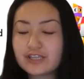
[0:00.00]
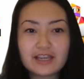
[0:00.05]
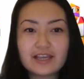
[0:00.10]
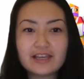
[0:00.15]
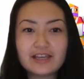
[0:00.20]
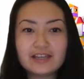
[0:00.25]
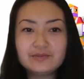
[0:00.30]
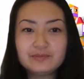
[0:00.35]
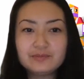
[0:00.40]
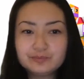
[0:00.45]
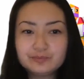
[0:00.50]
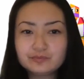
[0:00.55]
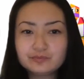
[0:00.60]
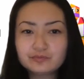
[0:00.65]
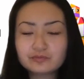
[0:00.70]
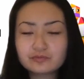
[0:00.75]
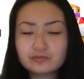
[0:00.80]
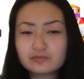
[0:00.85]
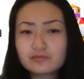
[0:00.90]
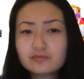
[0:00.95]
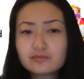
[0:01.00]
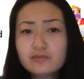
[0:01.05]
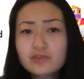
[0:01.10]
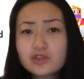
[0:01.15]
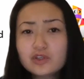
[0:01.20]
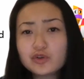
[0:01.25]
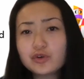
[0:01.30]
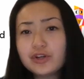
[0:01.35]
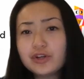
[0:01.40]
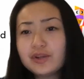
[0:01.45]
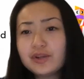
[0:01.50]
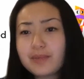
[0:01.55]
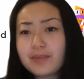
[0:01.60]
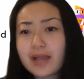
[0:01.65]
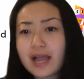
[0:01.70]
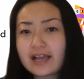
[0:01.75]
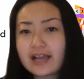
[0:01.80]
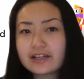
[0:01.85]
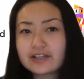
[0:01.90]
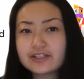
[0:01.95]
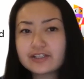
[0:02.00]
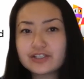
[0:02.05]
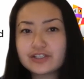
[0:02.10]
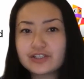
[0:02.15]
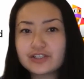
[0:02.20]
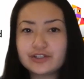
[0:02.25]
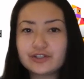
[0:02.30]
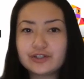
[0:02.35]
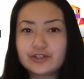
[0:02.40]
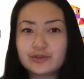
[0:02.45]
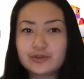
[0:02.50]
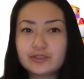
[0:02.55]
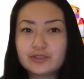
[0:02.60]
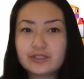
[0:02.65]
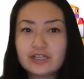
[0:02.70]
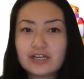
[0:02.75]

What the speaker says: And going back to